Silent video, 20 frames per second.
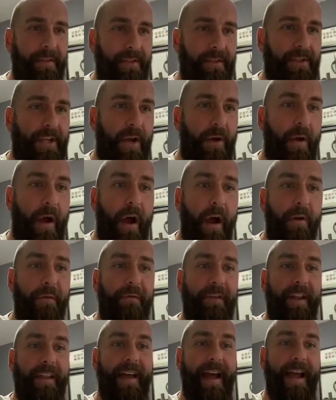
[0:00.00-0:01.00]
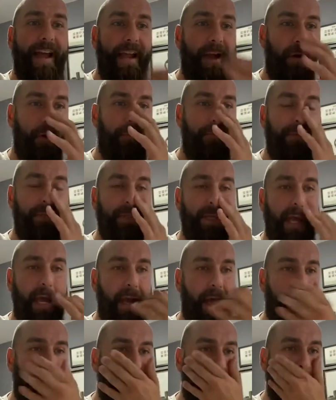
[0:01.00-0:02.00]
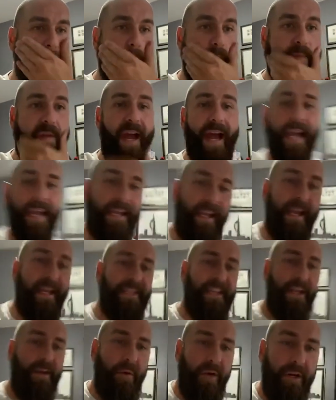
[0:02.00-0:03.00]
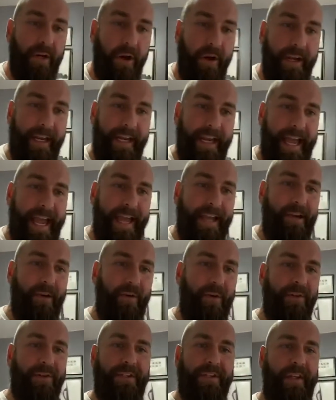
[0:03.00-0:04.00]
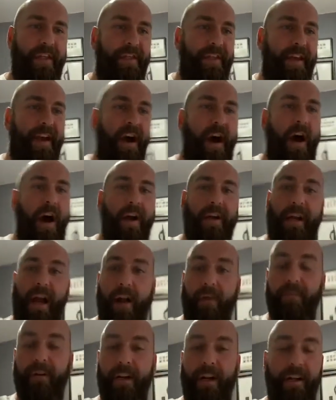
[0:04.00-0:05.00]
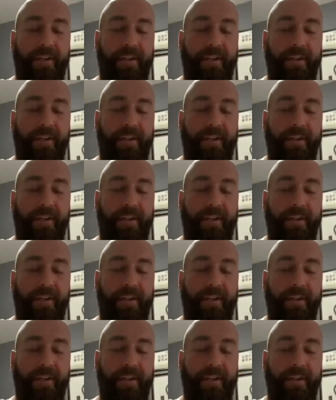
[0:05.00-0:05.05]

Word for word: So hopefully that helps. Um, hey, has anyone got any landlords that are current?